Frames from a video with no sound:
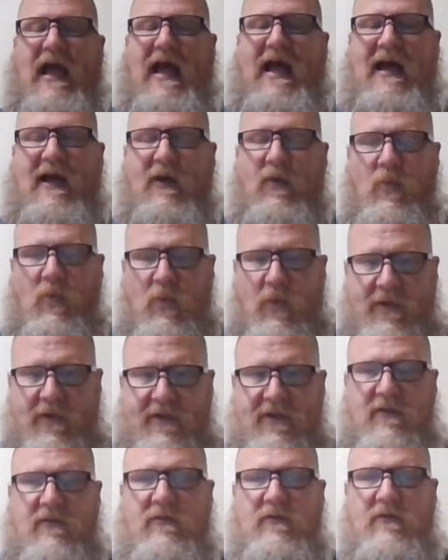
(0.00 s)
I
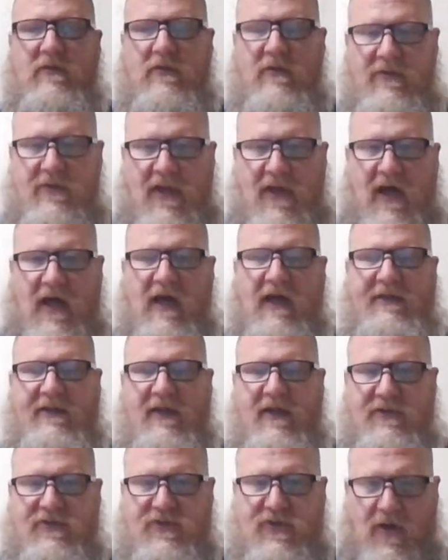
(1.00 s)
will not
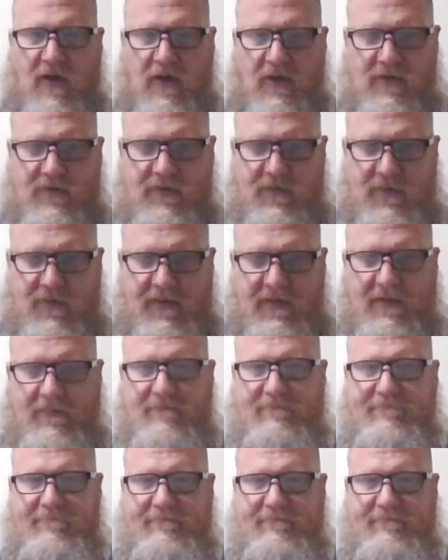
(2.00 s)
talk to them.